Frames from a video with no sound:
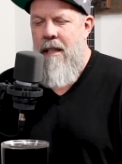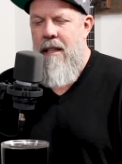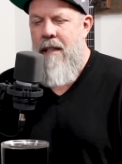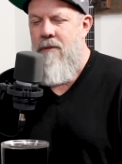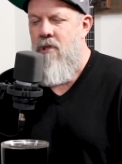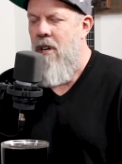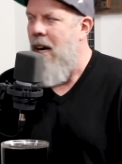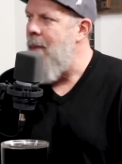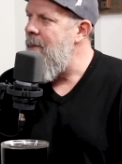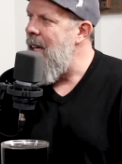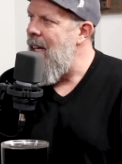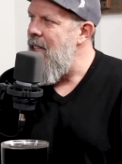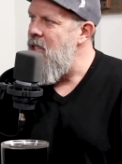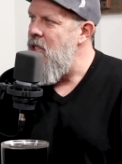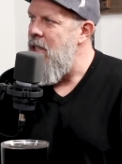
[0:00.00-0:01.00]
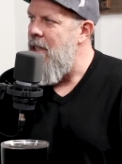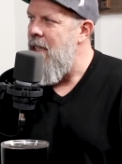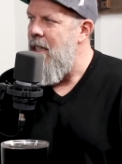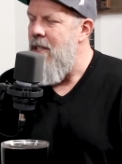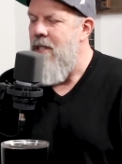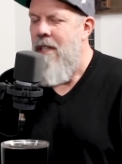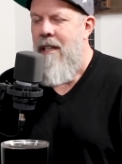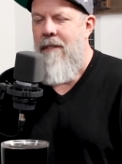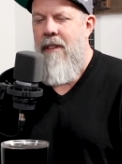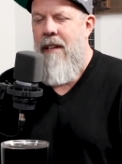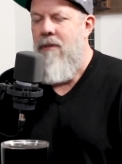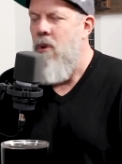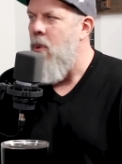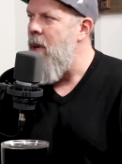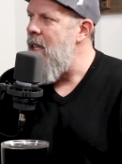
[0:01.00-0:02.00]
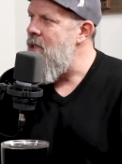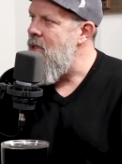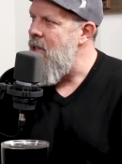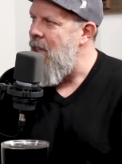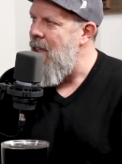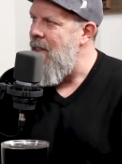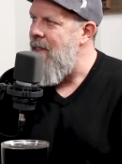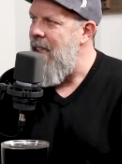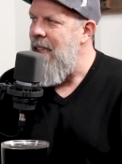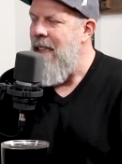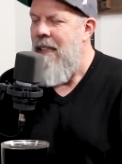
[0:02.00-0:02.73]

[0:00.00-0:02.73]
They've dropped out of church. They've quit serving.